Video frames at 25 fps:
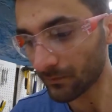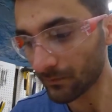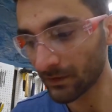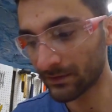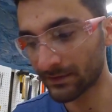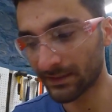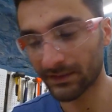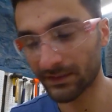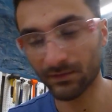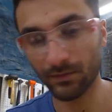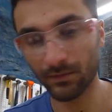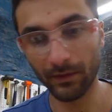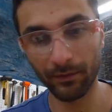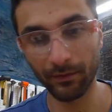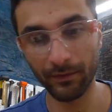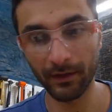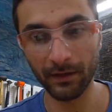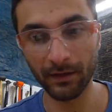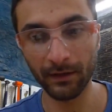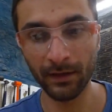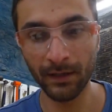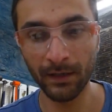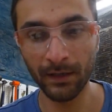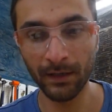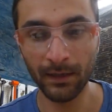So that's one
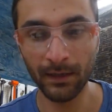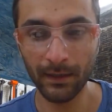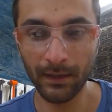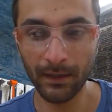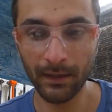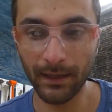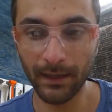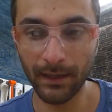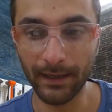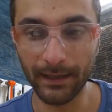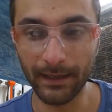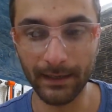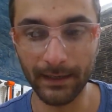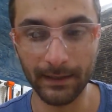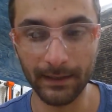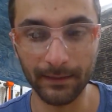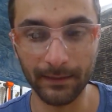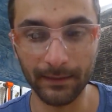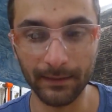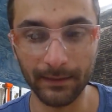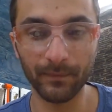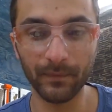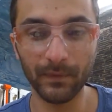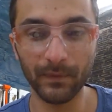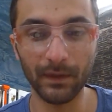thought.
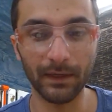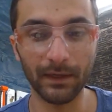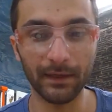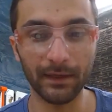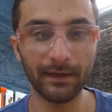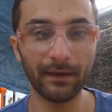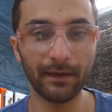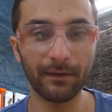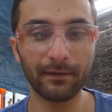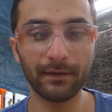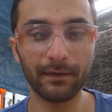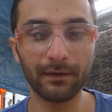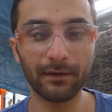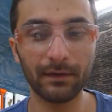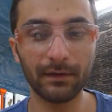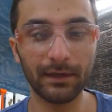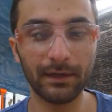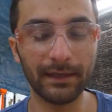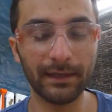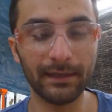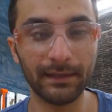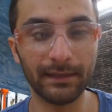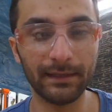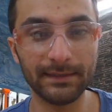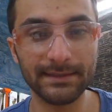Another
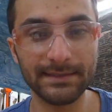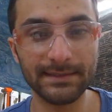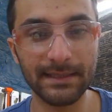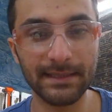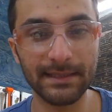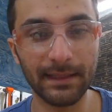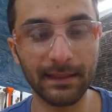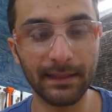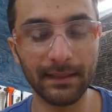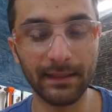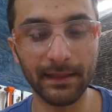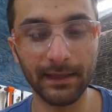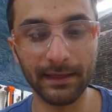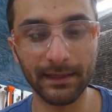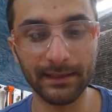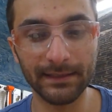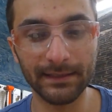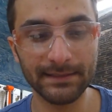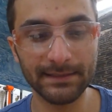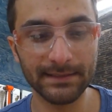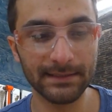is that